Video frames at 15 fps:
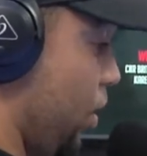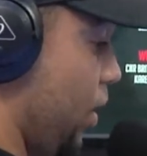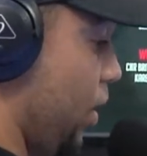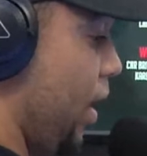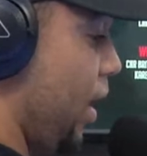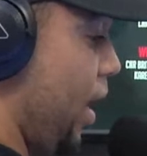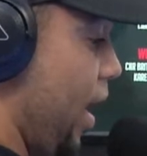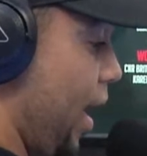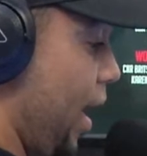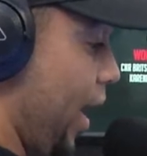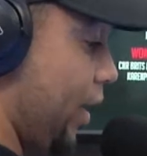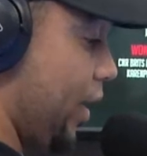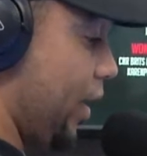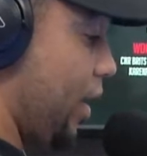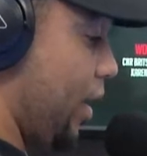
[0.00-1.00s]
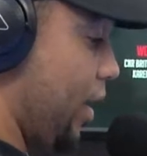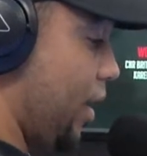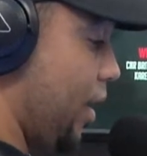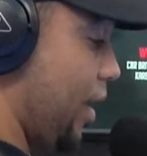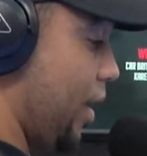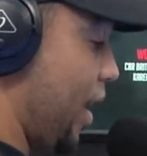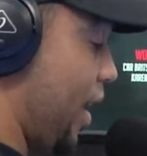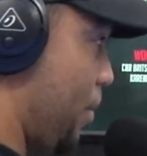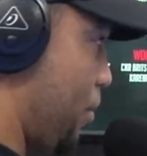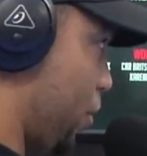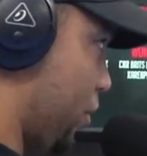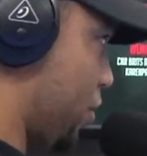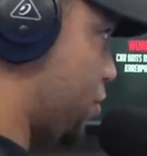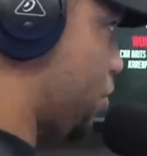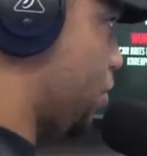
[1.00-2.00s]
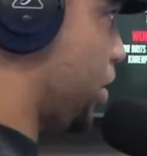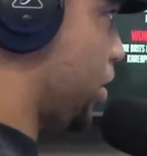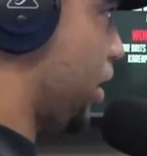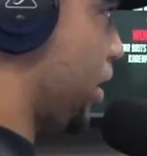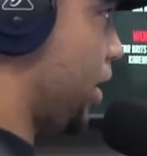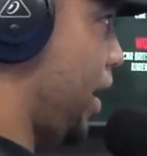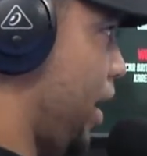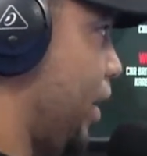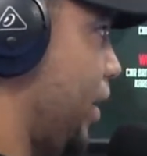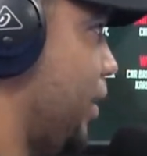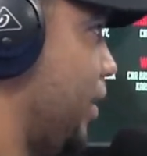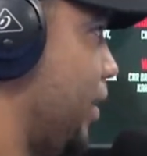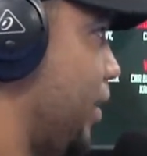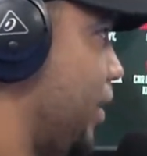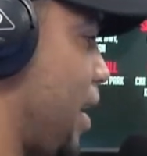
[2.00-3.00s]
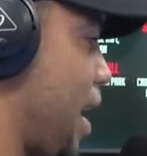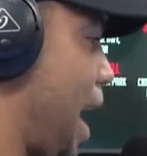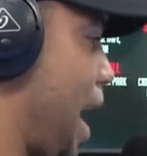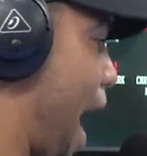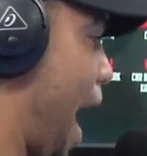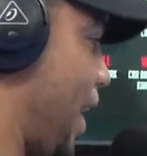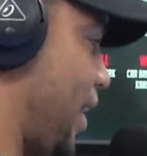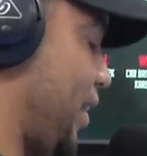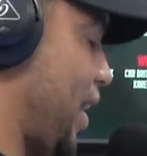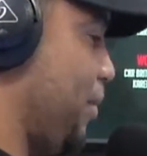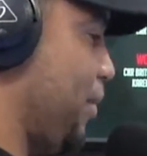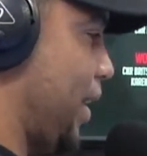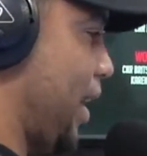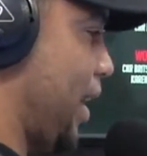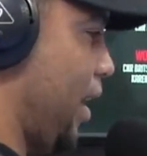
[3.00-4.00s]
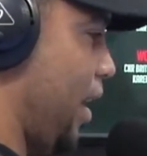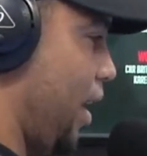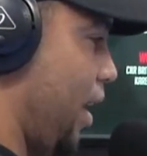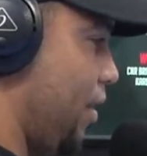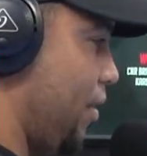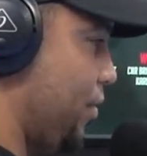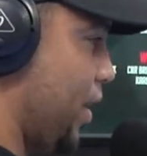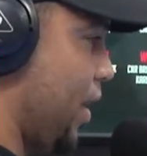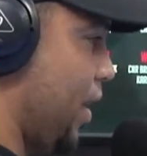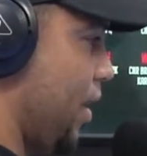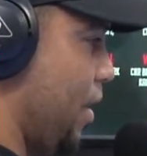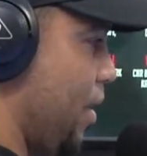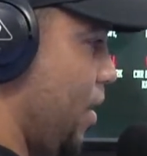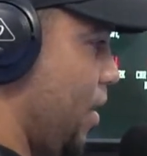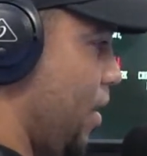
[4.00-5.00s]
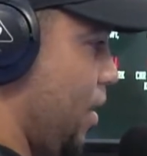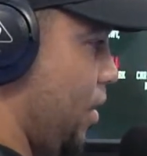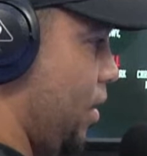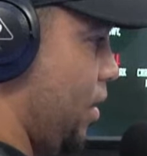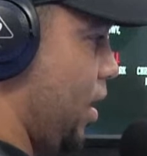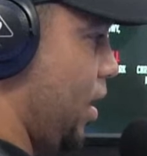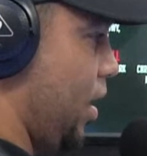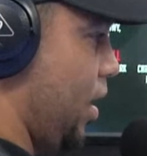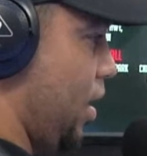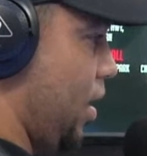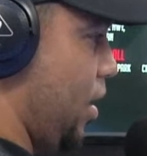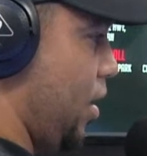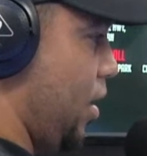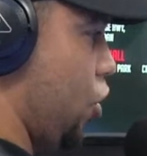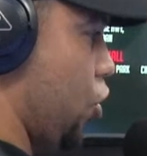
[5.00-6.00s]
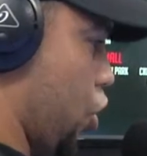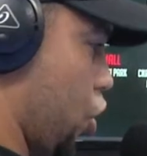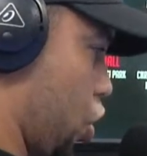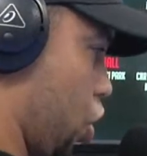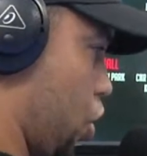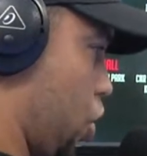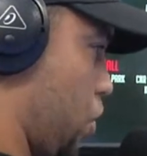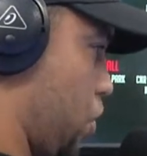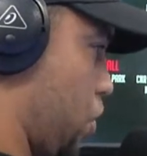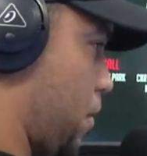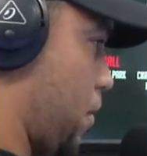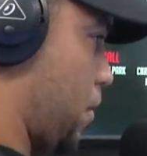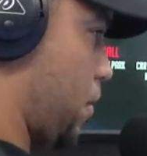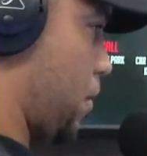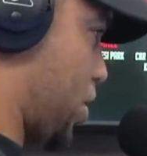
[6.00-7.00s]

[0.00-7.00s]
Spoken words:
And I bought a scooter, and the time that I loved, because I